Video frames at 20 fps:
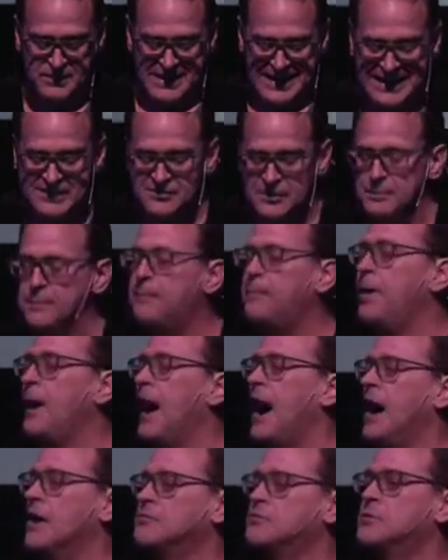is
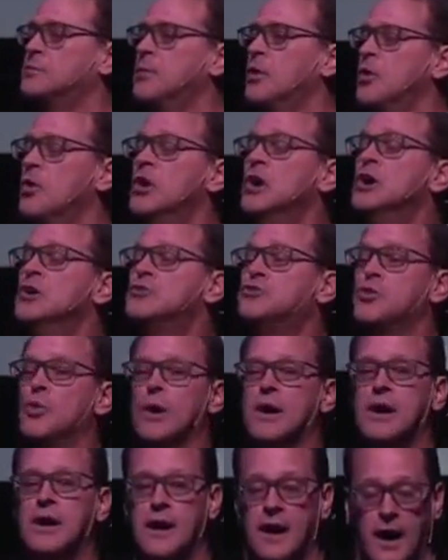impossible to
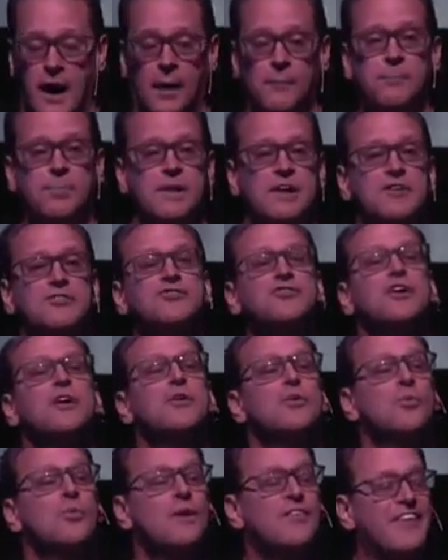accomplish
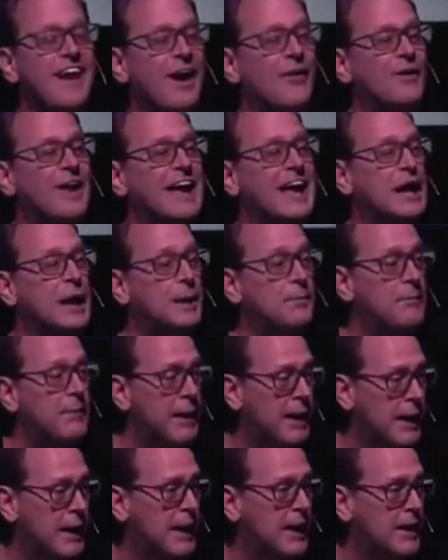without Him.
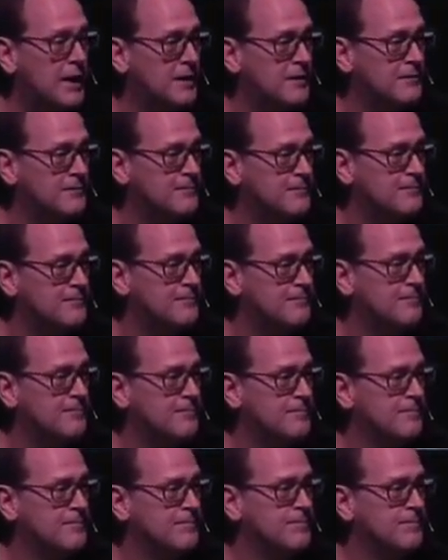
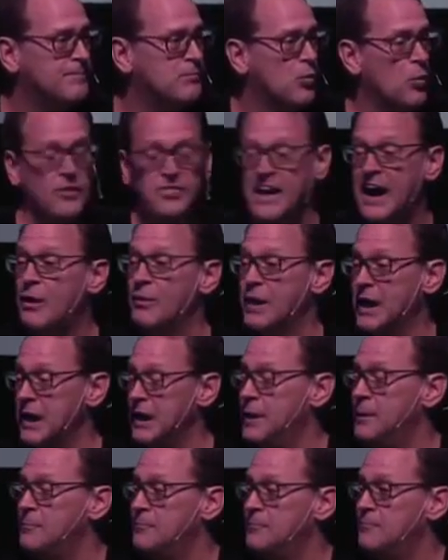Without
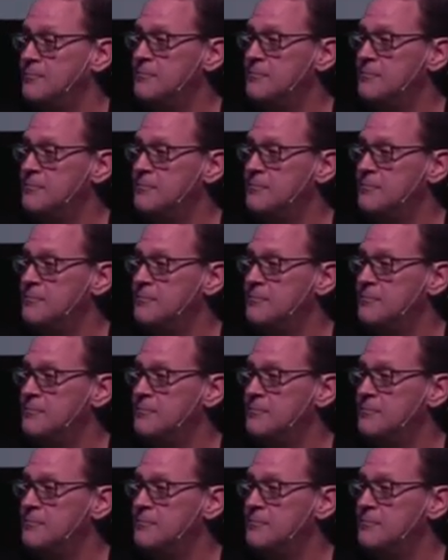Him.